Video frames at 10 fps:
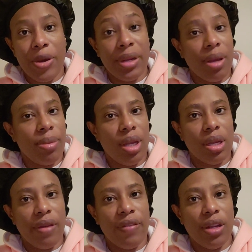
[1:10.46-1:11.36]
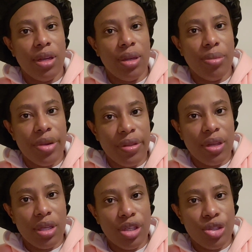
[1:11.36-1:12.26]
But I'm not having any
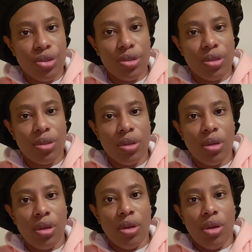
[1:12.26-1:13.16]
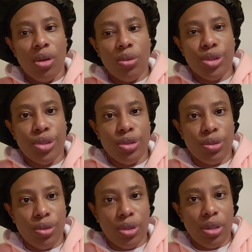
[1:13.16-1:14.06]
breathing issues, which is
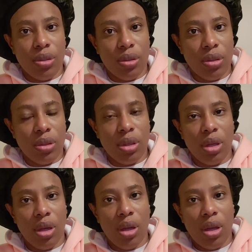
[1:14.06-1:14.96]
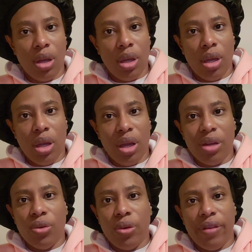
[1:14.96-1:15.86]
good.
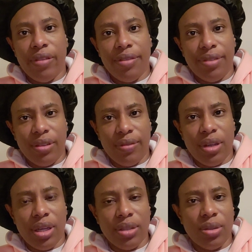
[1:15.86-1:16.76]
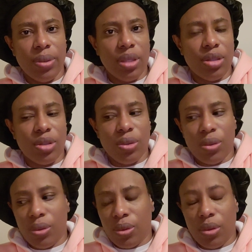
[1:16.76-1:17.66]
I do have a fever as well,
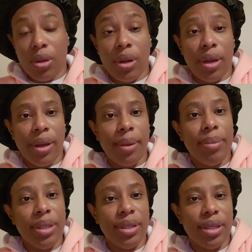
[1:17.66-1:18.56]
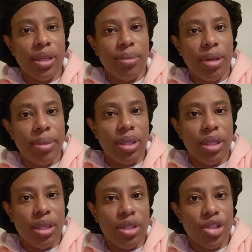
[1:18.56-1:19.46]
so I've been taking my
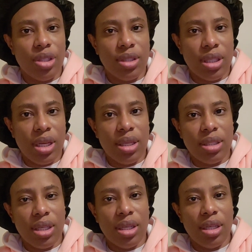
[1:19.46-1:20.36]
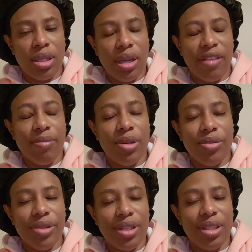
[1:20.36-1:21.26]
medications, guys, and I've
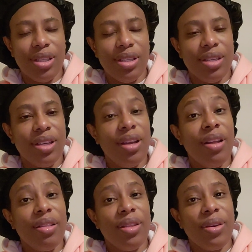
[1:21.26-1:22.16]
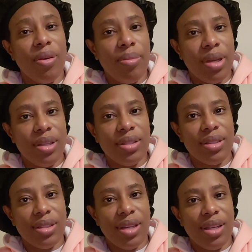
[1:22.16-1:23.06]
been reading the
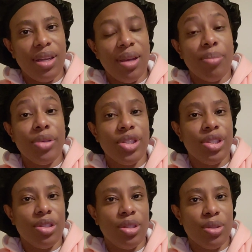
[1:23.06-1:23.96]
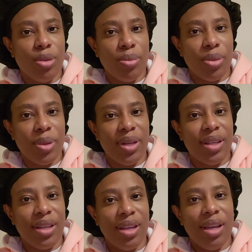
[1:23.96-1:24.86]
comments, and I appreciate the support.